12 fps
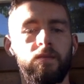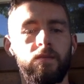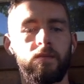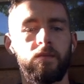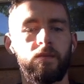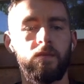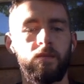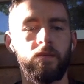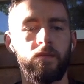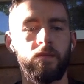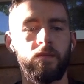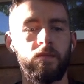
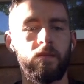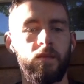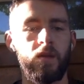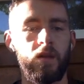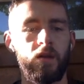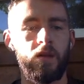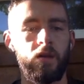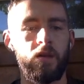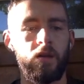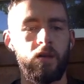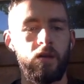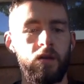
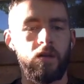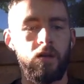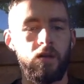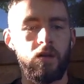[no speech]